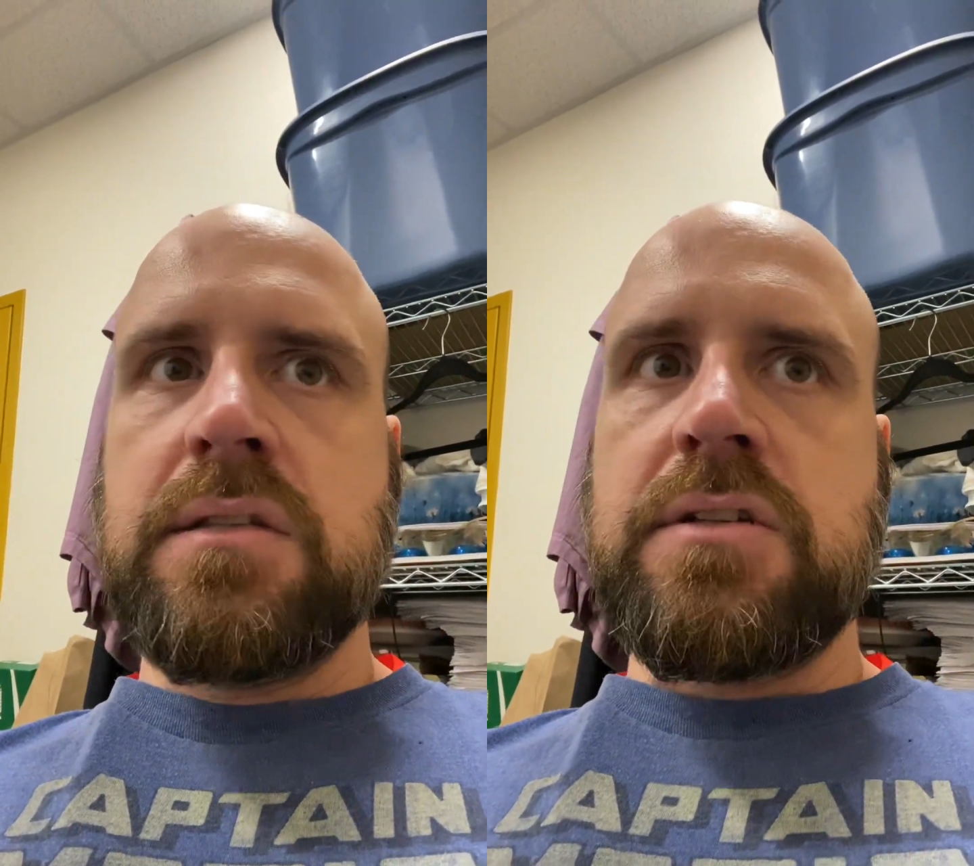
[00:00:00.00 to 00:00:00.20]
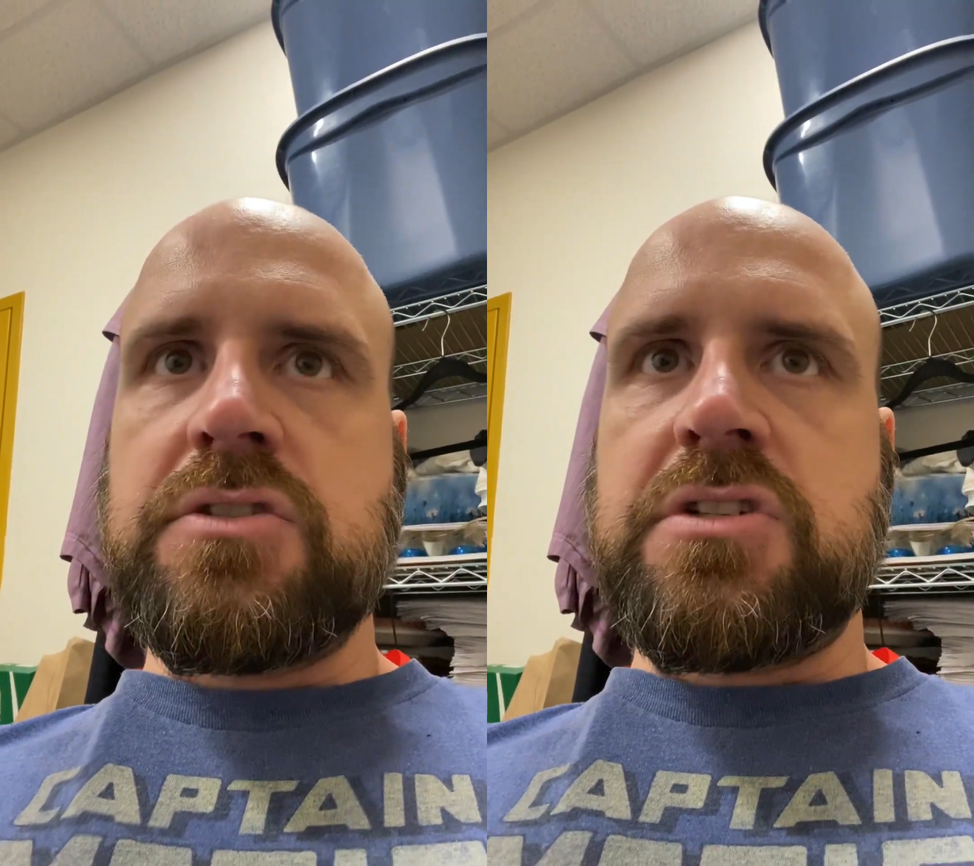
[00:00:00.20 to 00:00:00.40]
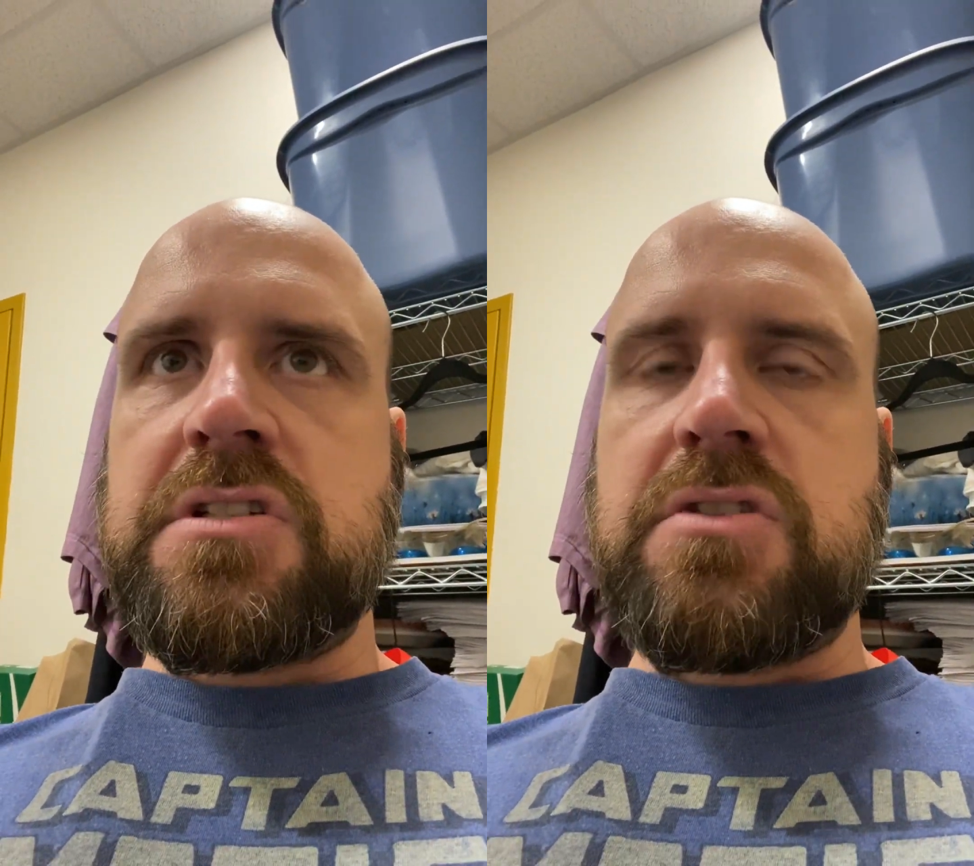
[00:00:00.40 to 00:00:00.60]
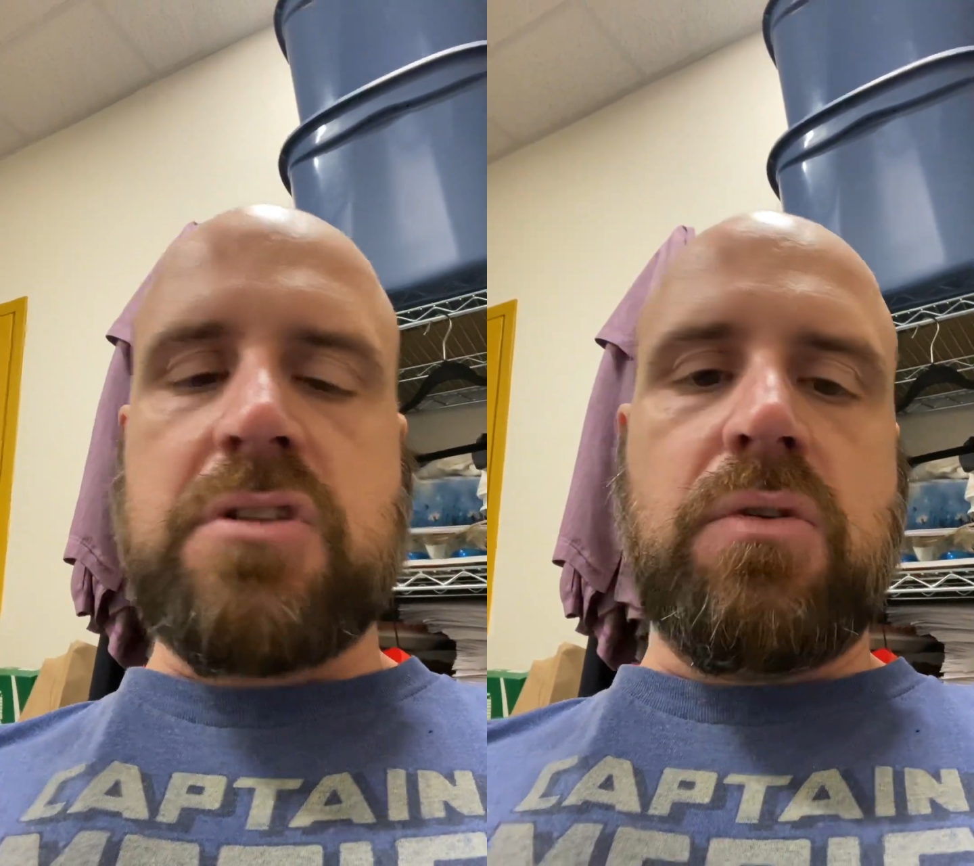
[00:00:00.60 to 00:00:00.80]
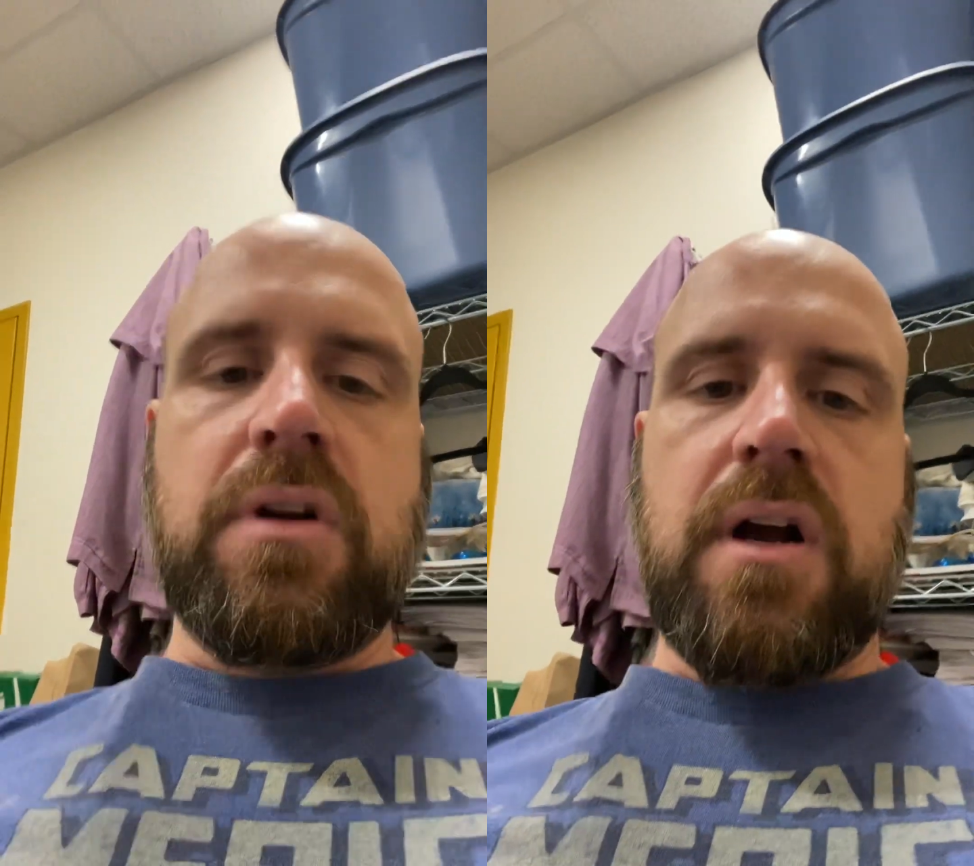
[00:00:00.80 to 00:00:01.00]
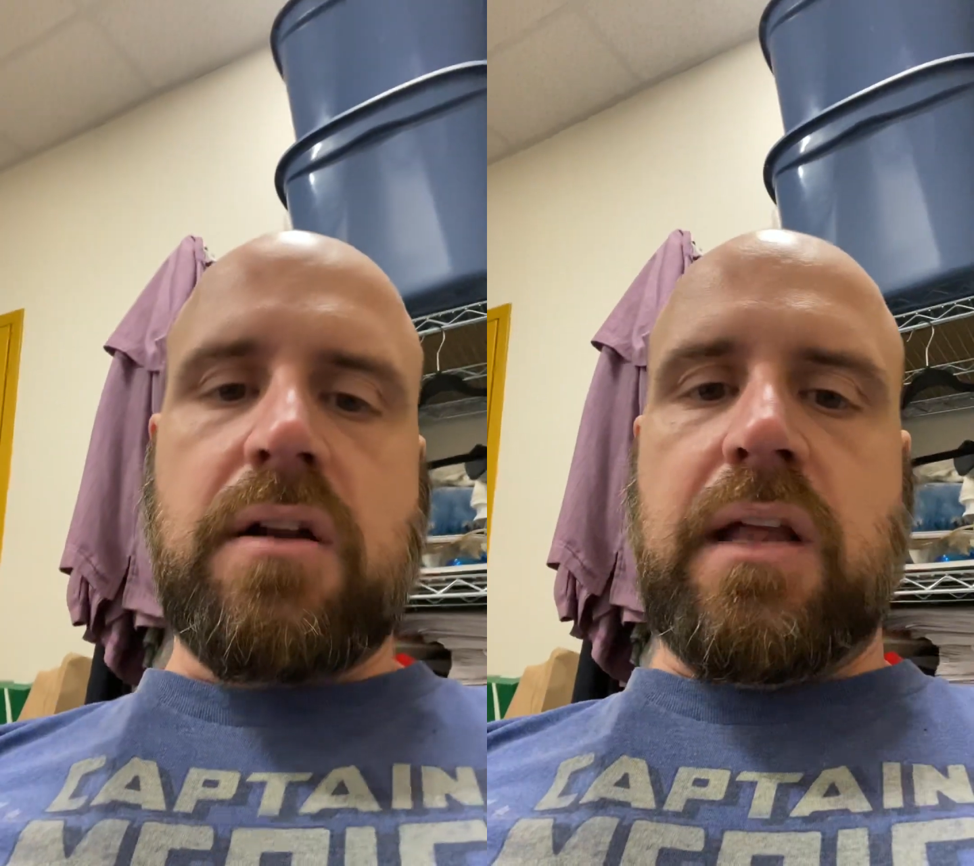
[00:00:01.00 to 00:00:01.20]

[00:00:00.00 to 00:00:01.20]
there's no good art.